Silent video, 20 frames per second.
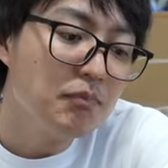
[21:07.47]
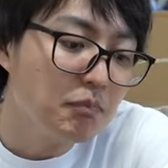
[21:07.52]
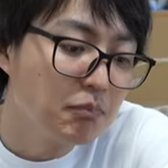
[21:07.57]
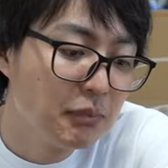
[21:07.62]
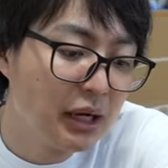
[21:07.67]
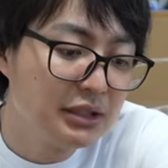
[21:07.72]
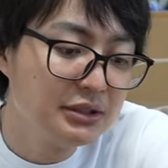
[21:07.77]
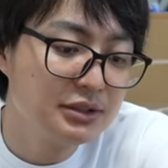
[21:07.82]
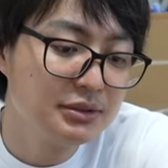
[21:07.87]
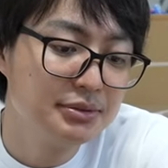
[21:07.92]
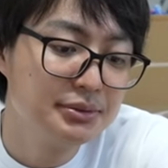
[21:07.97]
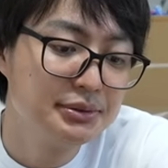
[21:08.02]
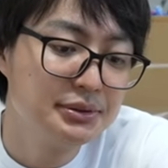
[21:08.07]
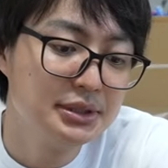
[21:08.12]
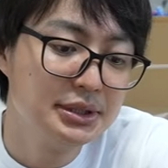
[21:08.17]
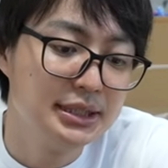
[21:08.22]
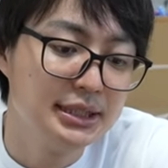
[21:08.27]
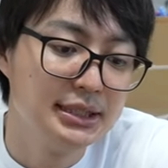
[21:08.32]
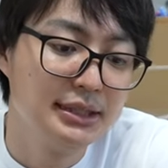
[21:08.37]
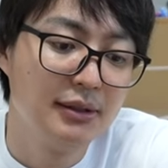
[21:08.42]
Mount
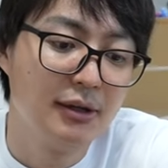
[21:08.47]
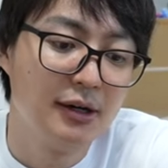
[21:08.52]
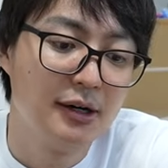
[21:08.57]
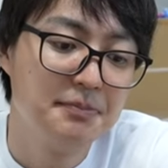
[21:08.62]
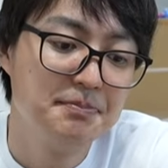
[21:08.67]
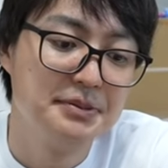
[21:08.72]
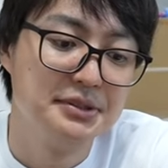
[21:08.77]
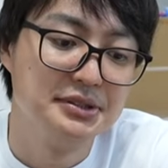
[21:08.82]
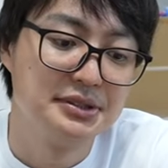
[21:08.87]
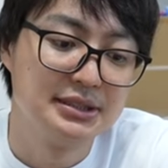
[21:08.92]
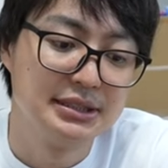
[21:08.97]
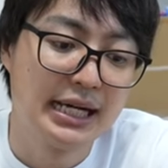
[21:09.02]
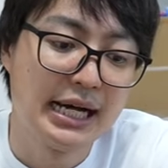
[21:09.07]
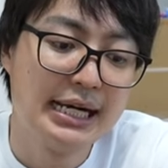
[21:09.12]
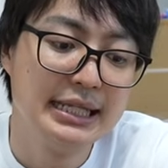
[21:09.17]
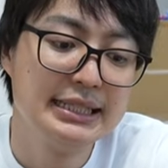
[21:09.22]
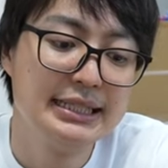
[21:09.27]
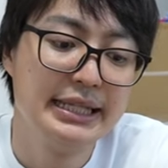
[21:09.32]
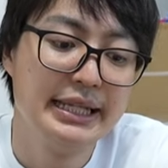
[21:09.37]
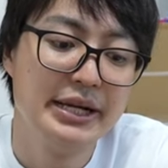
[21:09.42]
Fuji opens
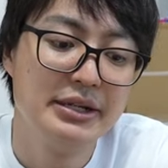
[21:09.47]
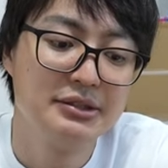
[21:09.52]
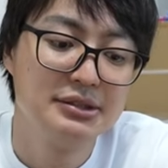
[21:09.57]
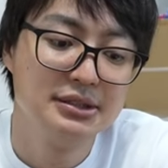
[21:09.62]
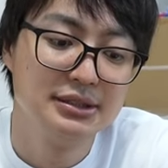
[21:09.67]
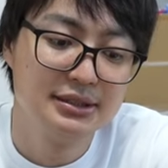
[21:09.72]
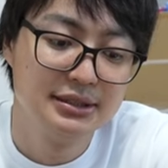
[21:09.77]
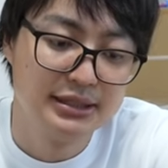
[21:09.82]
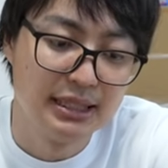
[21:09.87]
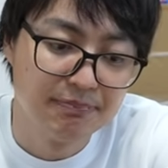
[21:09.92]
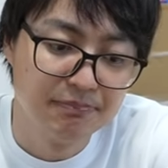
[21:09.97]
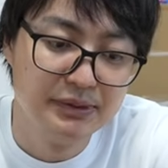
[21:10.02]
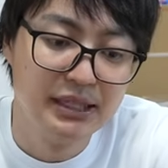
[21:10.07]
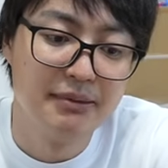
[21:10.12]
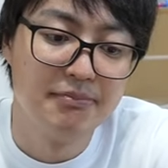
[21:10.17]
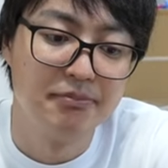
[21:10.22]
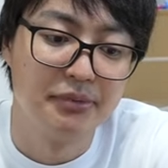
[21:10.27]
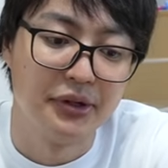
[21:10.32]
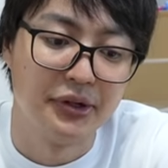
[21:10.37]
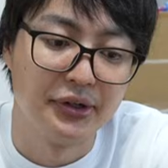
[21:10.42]
until
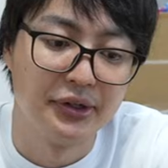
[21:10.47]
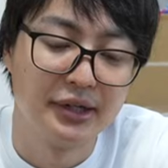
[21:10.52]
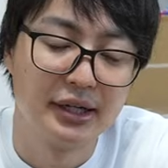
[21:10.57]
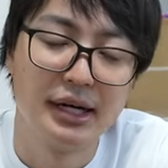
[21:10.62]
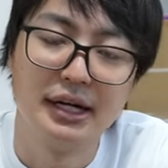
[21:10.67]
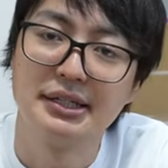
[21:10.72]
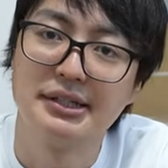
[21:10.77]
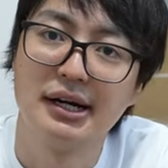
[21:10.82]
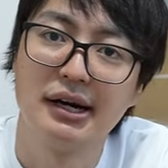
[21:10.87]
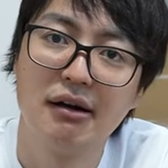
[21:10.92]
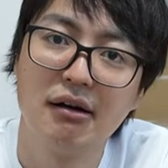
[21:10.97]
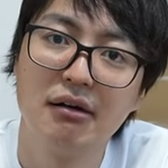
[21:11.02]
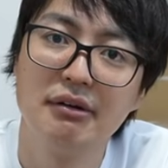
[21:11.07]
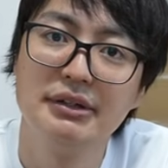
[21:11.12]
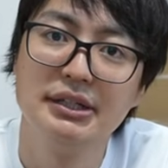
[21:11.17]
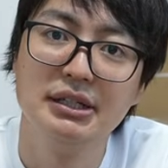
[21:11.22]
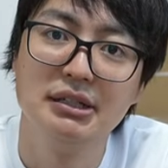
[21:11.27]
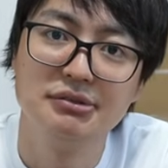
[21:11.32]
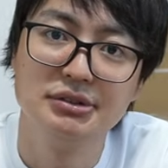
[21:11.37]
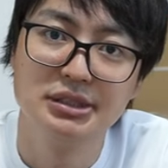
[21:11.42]
September, like
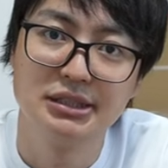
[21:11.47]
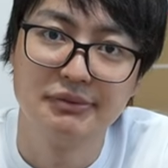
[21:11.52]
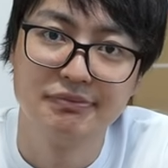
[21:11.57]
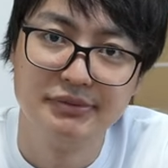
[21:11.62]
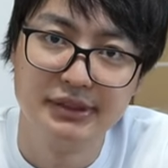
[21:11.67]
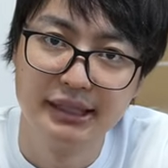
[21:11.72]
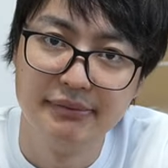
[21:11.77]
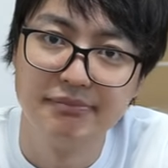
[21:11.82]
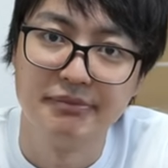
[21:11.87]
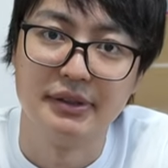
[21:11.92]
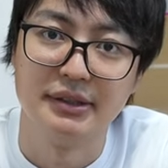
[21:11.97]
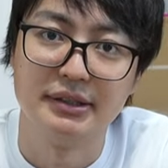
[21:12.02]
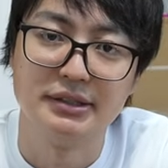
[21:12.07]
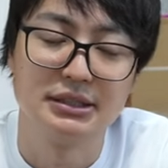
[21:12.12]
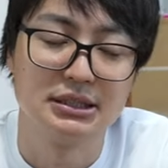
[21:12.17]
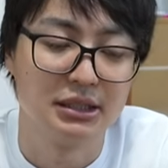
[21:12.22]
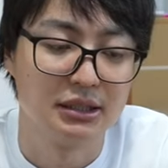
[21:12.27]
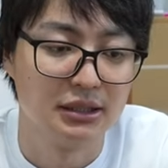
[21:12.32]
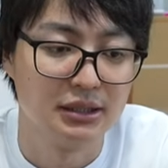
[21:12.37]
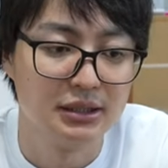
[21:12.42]
early of September.
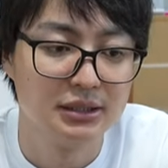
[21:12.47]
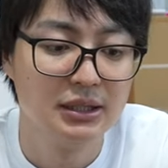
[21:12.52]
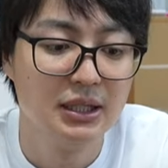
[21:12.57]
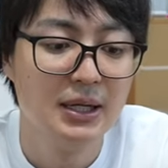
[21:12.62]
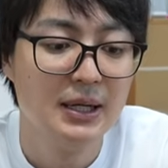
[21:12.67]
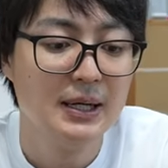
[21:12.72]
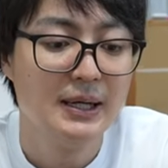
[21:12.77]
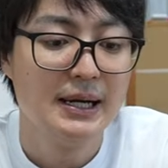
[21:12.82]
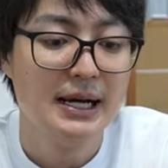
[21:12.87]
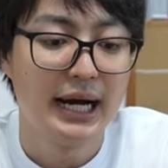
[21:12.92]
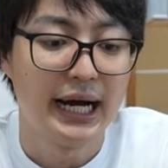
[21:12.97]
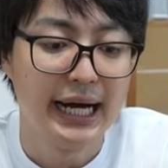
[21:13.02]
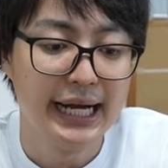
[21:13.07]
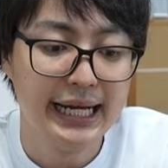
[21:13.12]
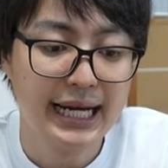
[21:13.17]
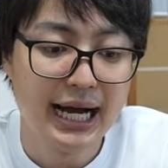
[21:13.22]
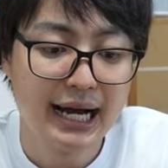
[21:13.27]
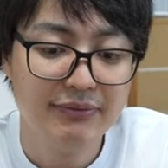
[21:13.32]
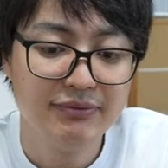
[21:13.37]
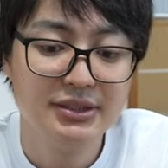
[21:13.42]
So I
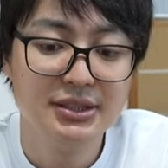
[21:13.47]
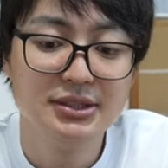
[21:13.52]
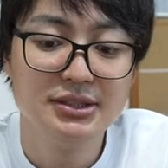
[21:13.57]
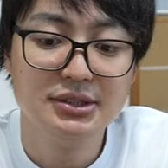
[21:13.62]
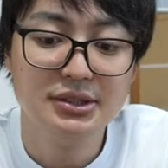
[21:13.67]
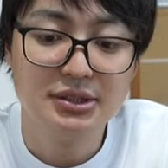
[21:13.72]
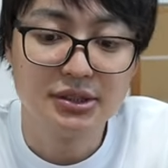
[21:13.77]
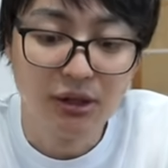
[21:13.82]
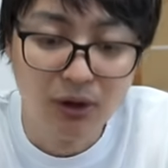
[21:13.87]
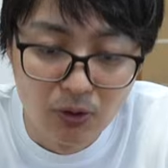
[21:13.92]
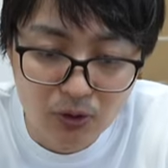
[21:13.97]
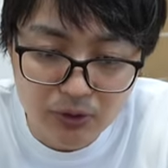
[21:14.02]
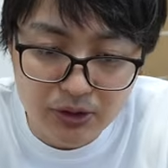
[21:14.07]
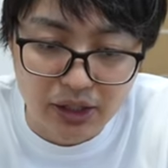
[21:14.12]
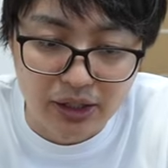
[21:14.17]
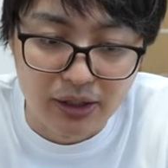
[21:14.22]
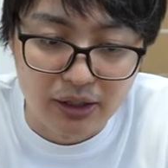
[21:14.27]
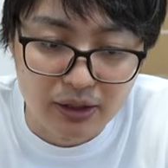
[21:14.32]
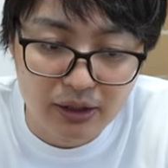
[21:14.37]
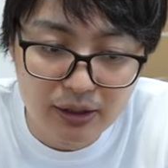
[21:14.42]
have to go
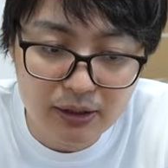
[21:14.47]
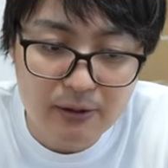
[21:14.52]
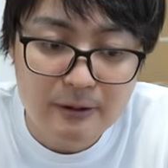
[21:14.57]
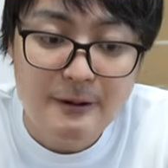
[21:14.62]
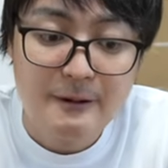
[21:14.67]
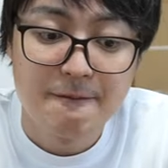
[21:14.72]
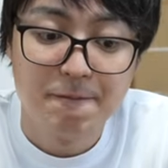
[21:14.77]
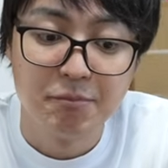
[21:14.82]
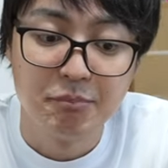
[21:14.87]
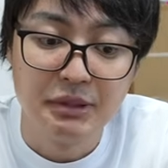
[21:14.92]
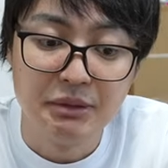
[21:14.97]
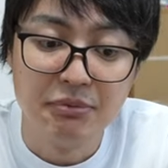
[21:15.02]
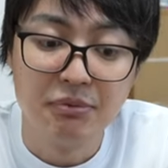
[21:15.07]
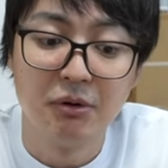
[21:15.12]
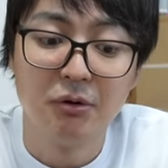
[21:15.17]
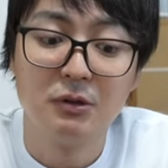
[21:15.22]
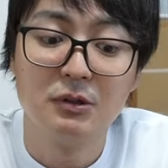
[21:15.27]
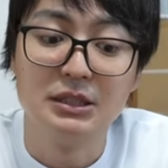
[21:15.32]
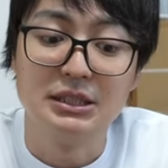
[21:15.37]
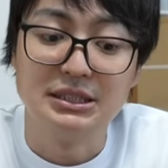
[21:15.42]
there
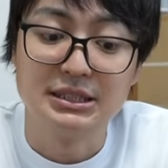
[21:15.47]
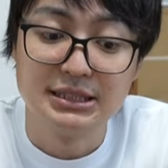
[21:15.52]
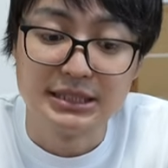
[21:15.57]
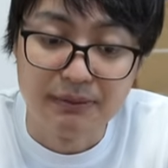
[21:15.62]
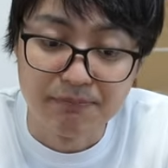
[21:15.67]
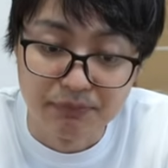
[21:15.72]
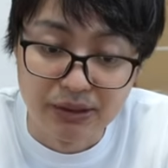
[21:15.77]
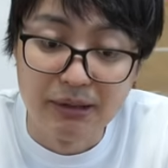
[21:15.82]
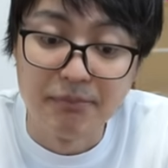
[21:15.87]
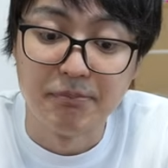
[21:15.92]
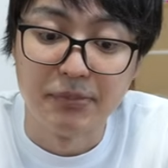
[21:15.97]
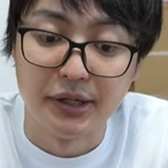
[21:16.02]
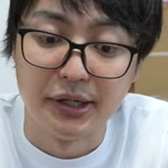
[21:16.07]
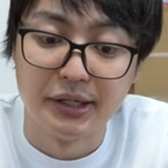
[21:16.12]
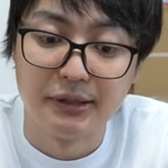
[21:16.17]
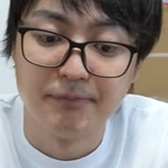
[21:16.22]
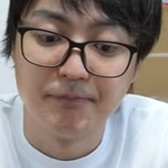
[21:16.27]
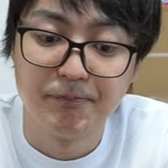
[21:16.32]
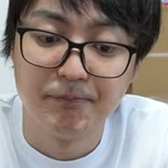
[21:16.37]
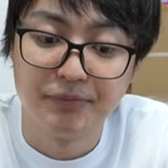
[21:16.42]
before the
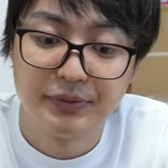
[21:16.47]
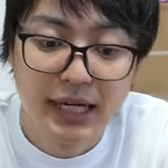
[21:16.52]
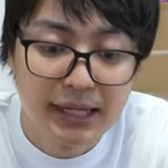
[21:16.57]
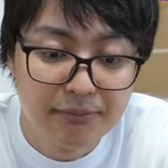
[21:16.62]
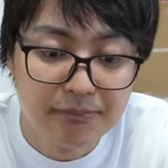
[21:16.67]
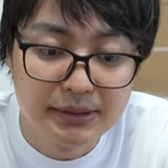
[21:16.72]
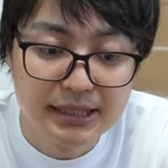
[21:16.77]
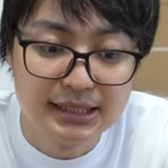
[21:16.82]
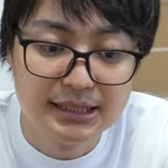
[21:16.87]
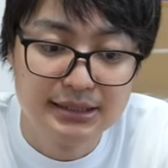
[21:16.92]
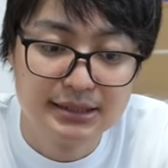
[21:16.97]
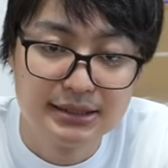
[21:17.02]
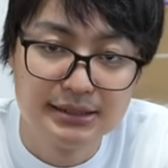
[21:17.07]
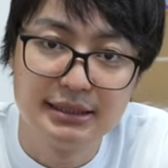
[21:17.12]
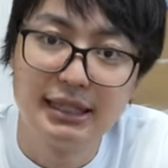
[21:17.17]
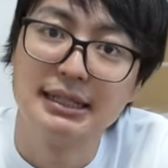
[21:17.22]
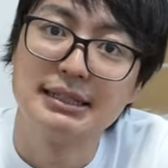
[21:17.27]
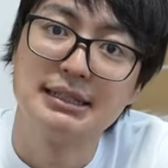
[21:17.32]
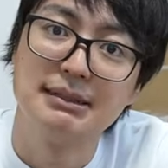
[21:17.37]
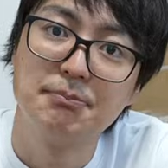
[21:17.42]
September. That means
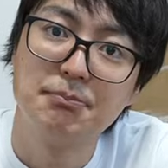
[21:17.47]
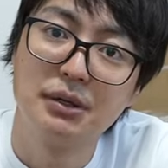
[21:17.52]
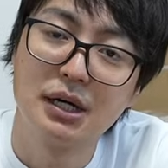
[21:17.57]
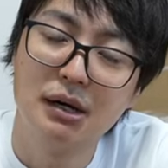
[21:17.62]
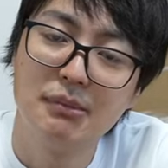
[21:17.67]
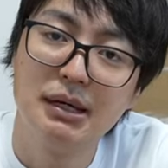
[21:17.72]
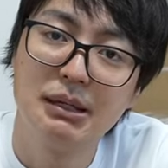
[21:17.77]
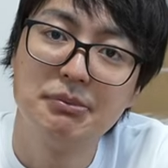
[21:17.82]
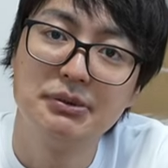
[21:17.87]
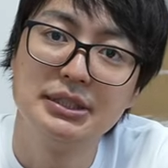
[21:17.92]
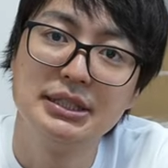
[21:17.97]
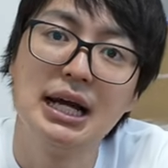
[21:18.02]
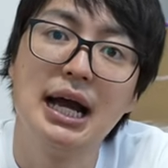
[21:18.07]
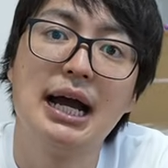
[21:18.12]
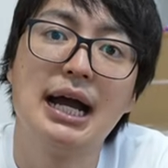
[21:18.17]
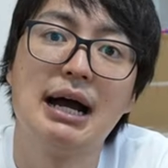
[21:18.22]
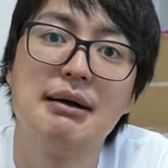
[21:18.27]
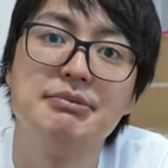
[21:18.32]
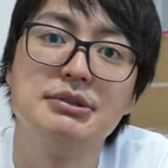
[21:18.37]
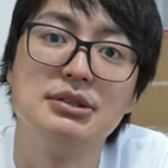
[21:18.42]
like probably I
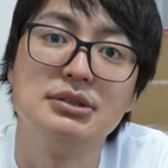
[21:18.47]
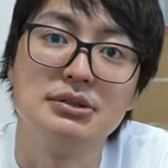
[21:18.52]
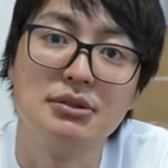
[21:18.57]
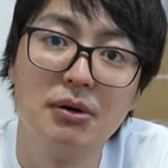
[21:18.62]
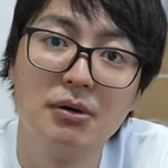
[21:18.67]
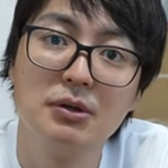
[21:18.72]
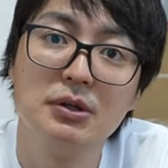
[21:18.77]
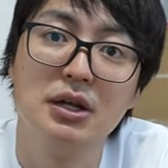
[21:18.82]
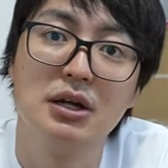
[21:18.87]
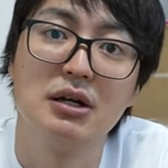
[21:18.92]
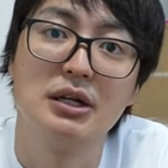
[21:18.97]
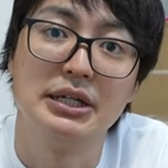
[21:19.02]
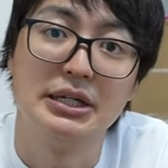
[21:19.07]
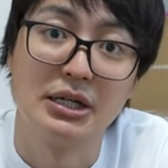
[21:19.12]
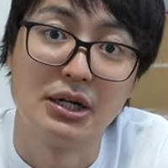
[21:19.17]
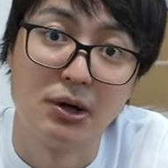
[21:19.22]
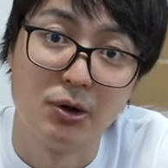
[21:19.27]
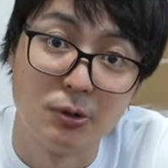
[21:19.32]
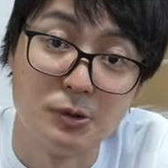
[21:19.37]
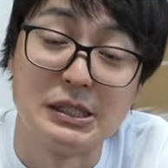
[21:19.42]
have to go there in
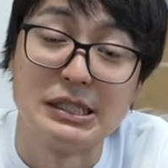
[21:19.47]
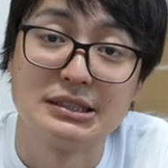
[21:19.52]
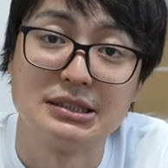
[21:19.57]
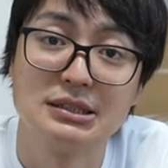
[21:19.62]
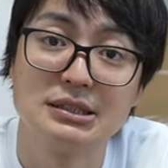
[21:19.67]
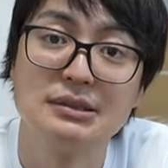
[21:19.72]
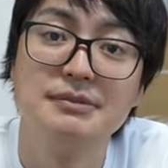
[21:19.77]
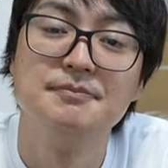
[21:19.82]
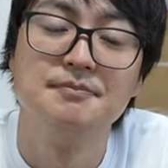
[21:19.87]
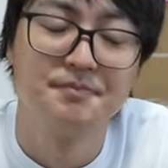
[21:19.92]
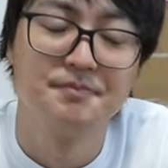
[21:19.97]
August.